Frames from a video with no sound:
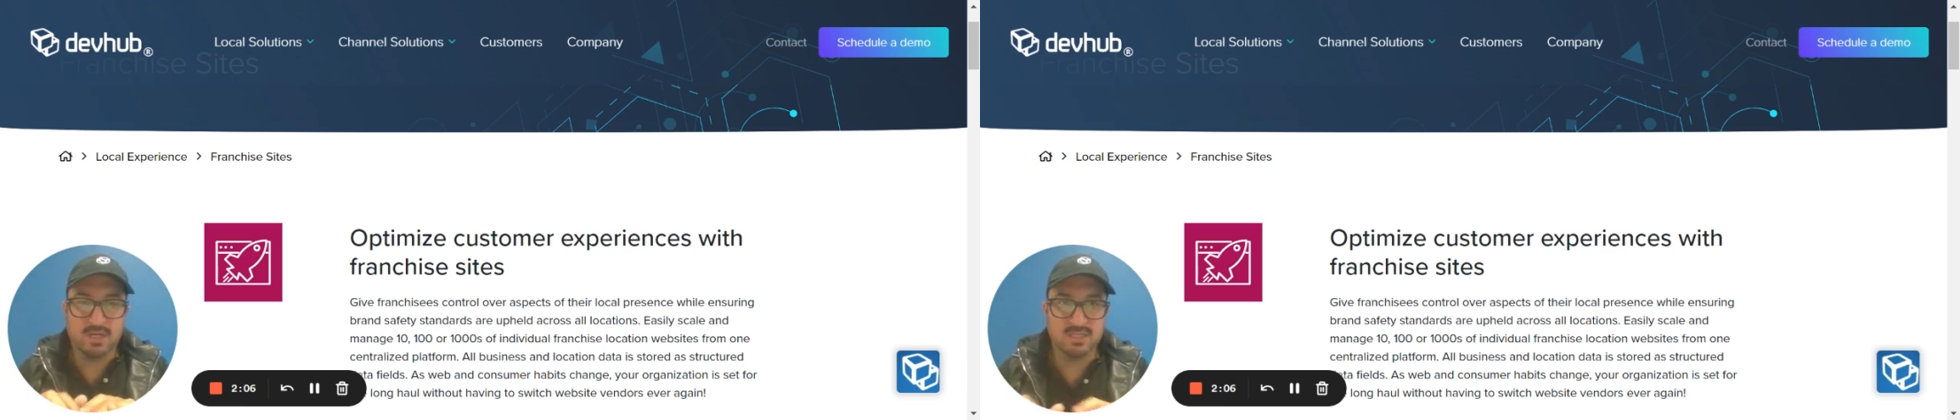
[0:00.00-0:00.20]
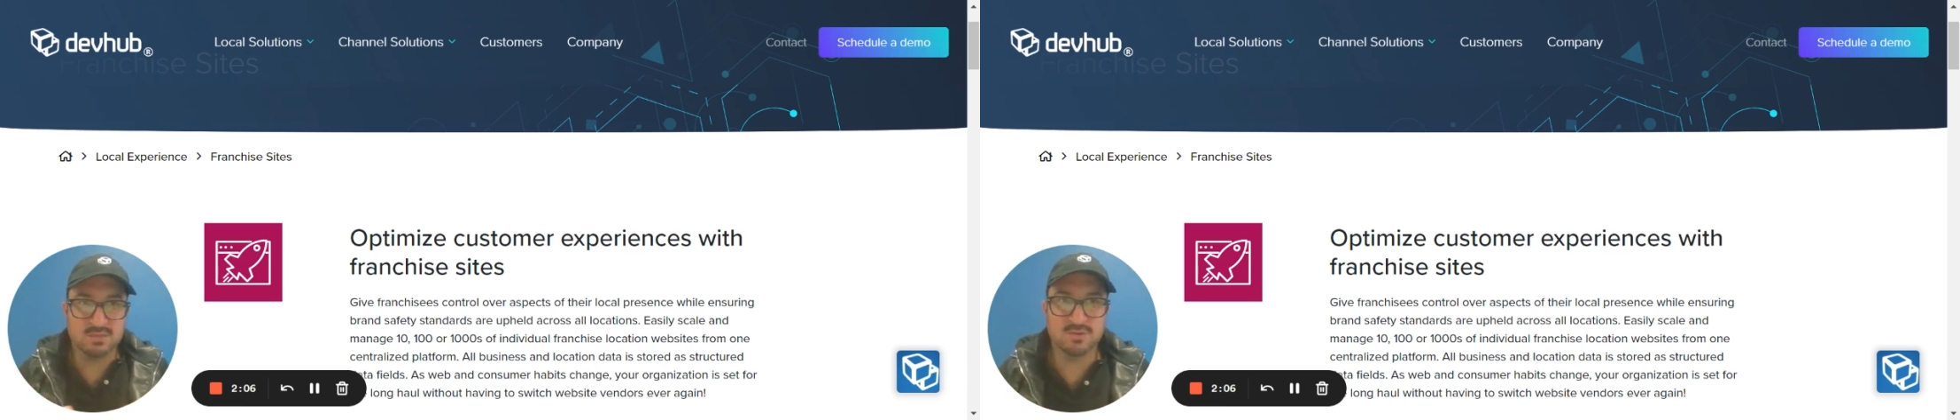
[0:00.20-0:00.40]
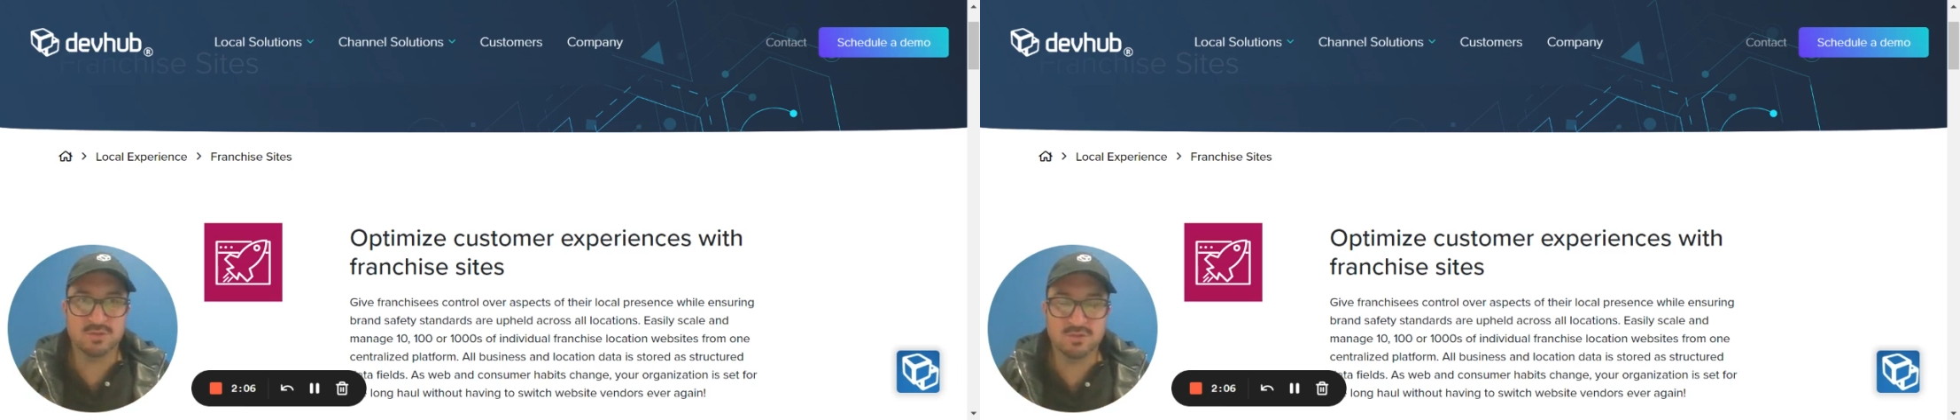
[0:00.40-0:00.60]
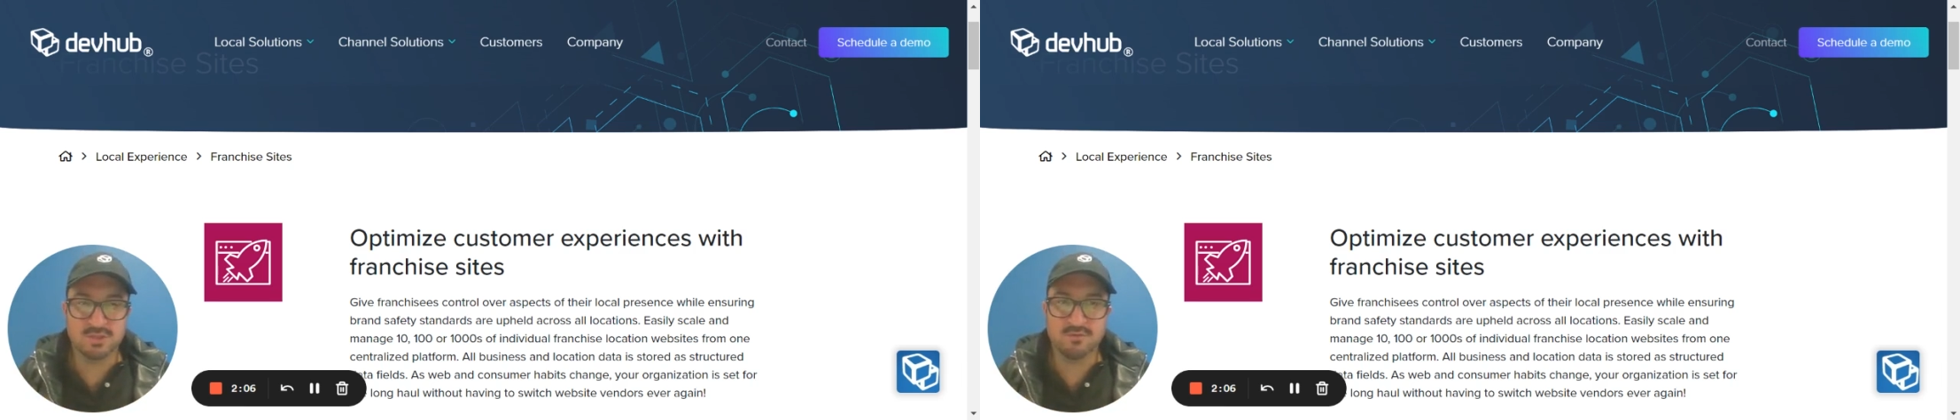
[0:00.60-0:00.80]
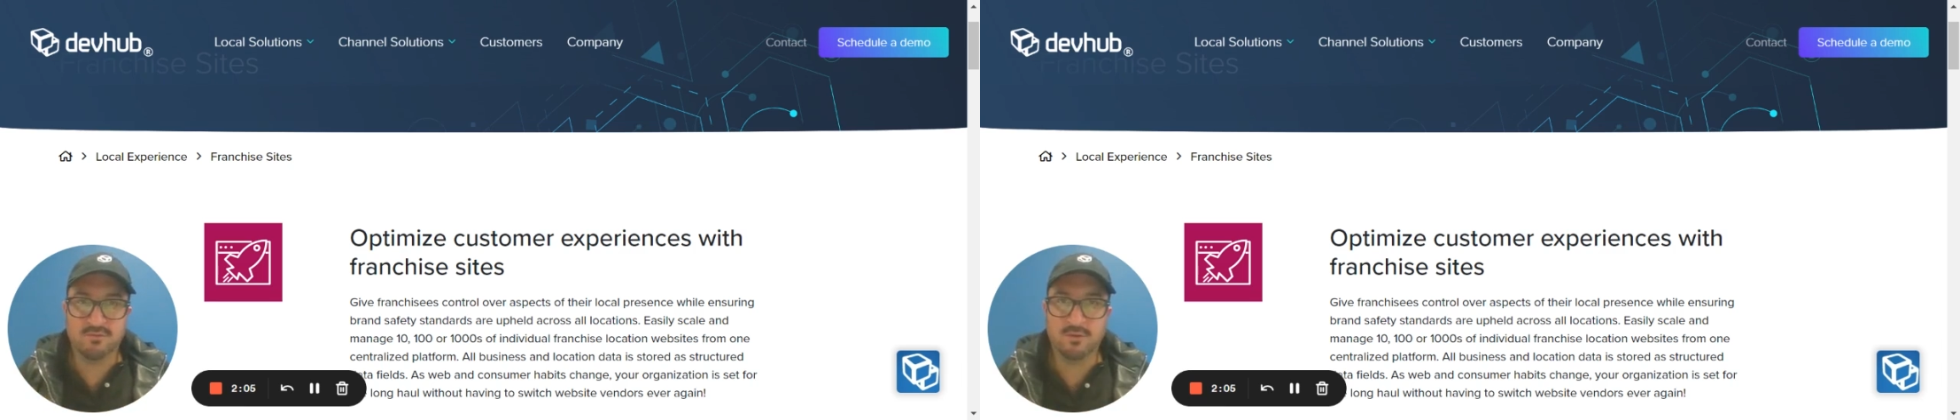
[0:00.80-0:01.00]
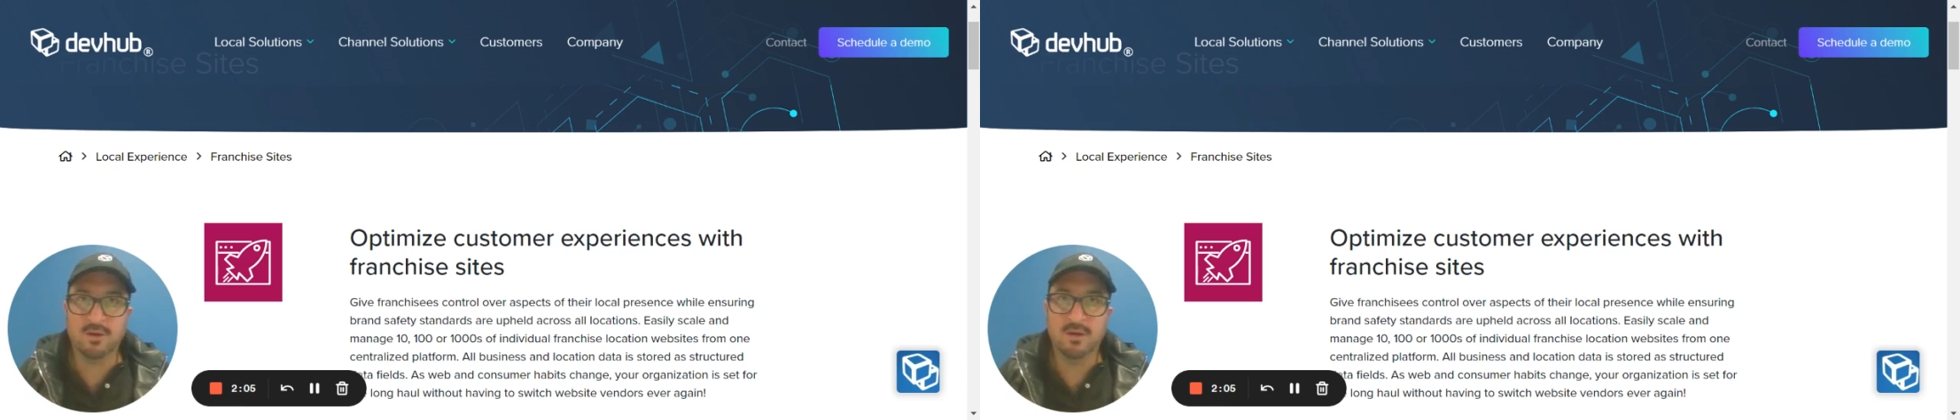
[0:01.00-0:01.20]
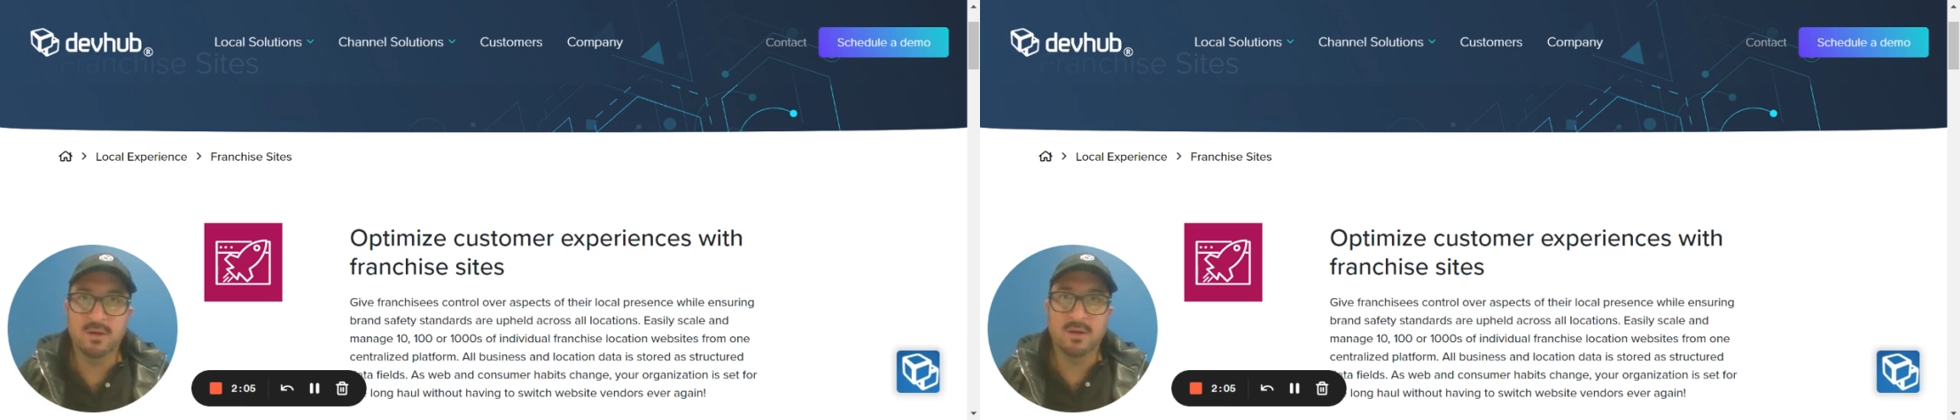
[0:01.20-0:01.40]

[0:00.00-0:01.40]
a customer is searching for.